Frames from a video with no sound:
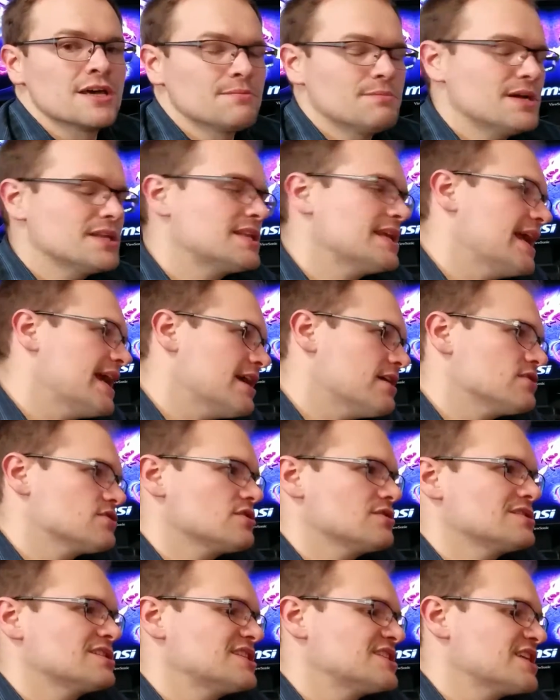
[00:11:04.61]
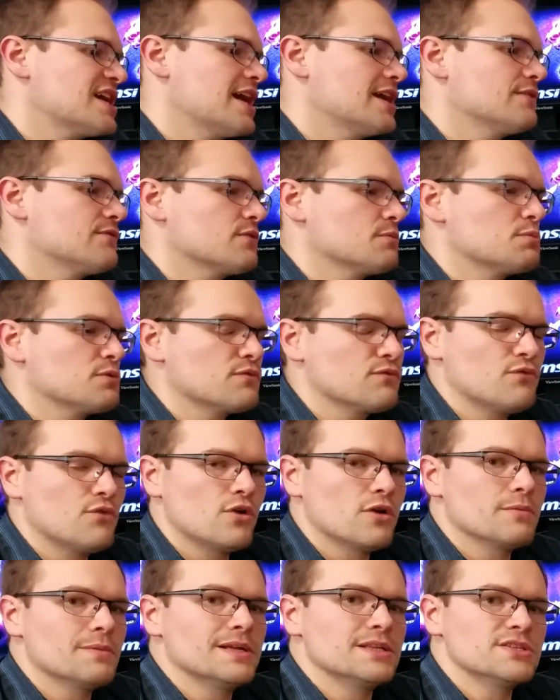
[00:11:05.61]
But the Aers are designed for
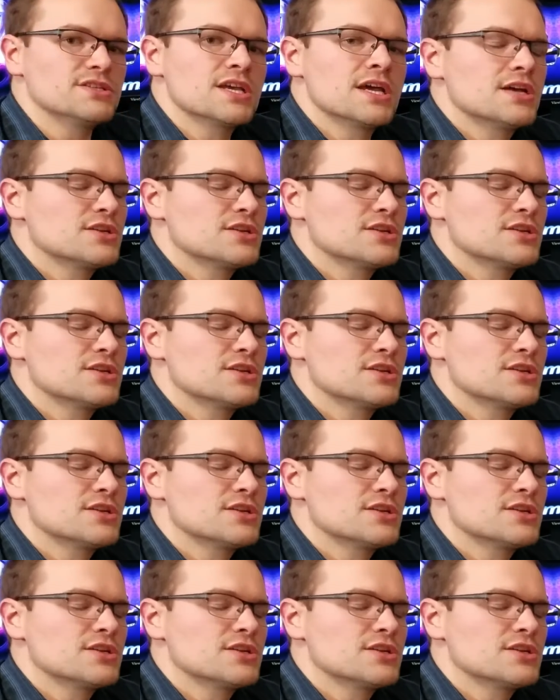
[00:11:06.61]
performance,